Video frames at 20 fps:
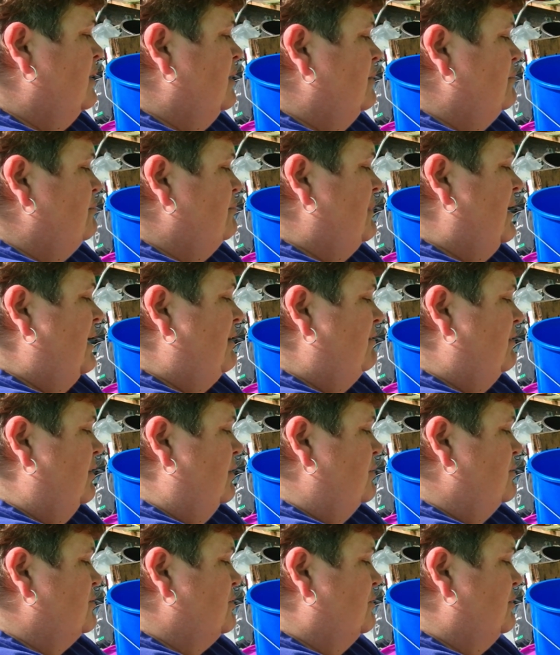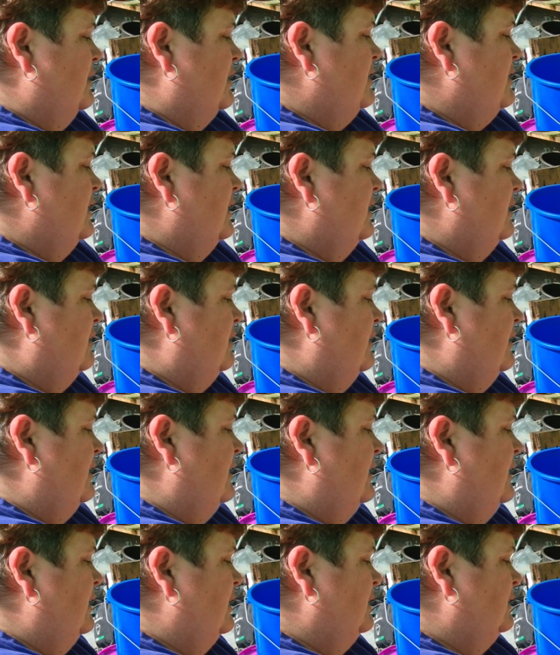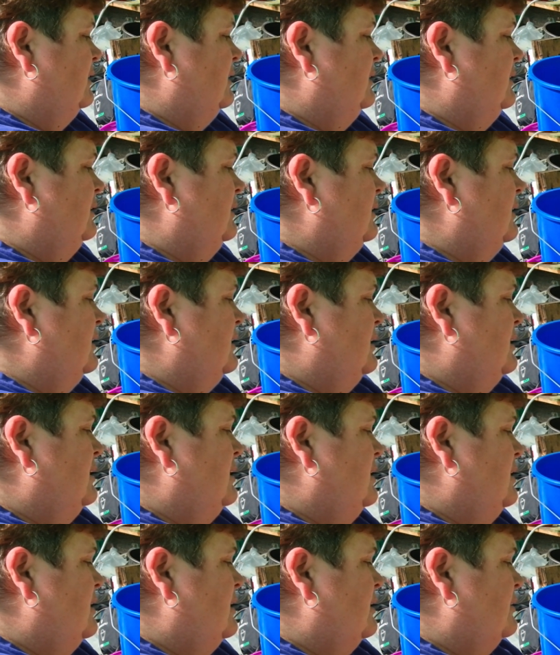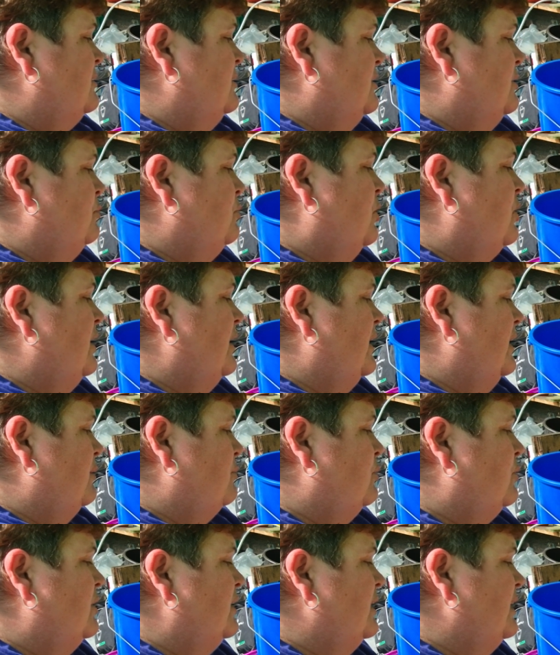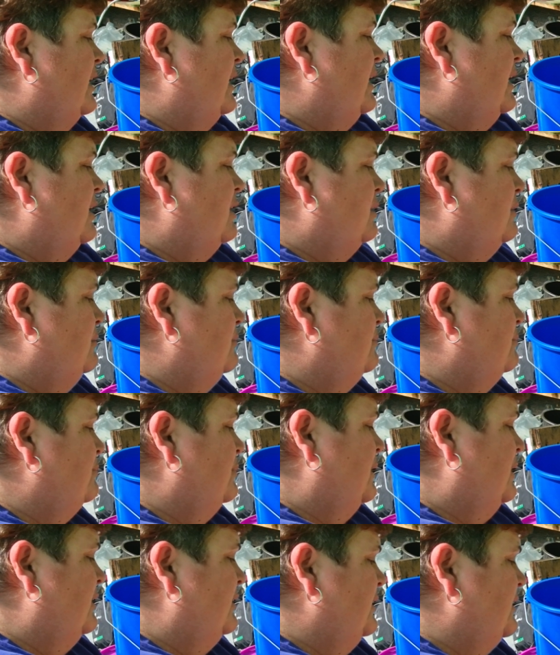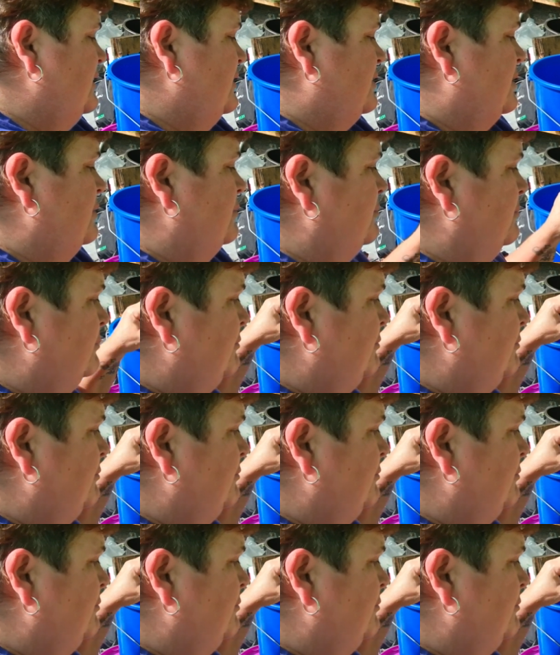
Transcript: marrows or anything like that. I don't know why the hell I planted them.